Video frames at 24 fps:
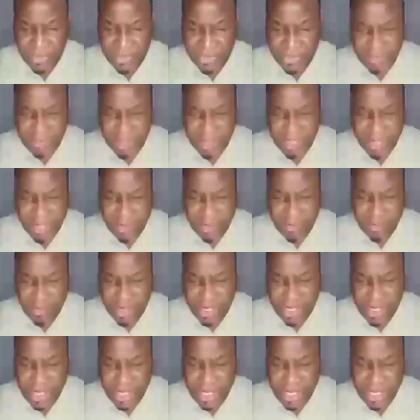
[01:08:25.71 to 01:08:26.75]
simanyina
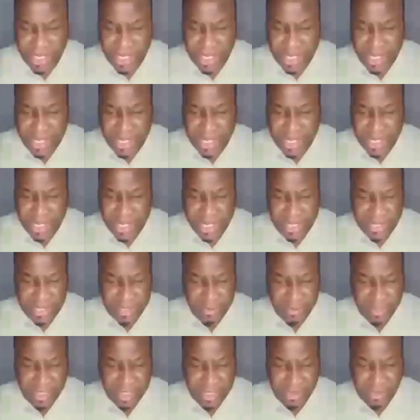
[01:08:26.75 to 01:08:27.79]
kumanya
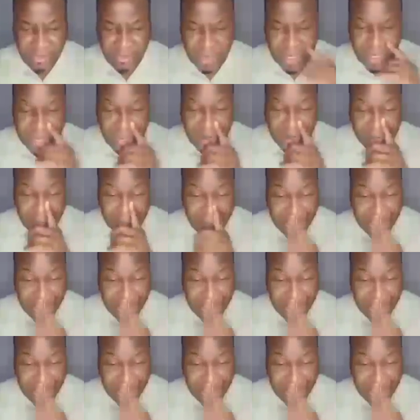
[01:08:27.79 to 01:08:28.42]
simanyina kumanya